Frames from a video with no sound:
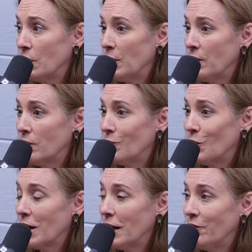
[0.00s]
I mean they're
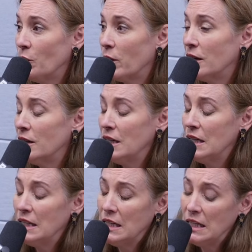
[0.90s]
they're kind of everywhere.
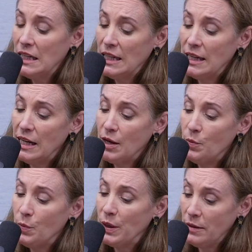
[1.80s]

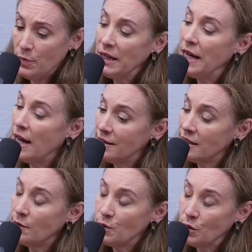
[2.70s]
Um, but but
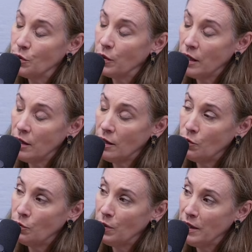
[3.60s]
yes, absolutely.
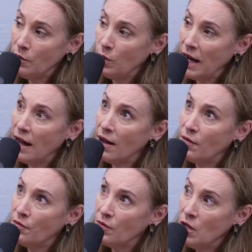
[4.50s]
We we
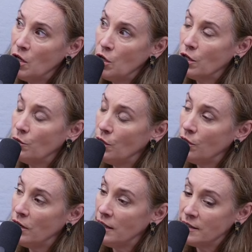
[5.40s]
have
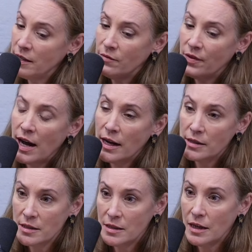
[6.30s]
communities. In
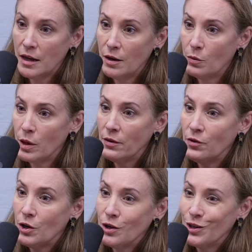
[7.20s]
fact, uh, one
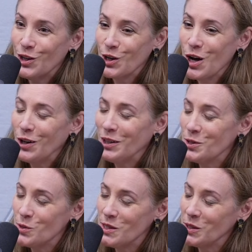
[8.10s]
of your, your
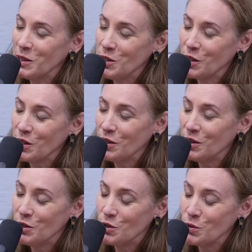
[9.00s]
colleagues recently took
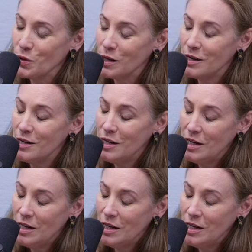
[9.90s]
a, a tour